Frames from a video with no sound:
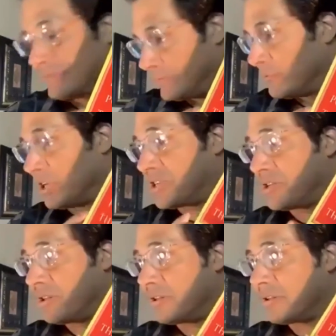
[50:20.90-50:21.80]
which
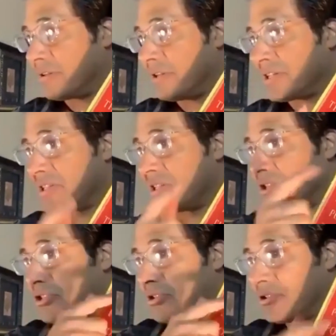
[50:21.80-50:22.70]
this is the
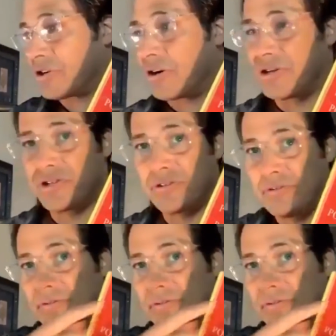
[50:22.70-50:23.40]
church.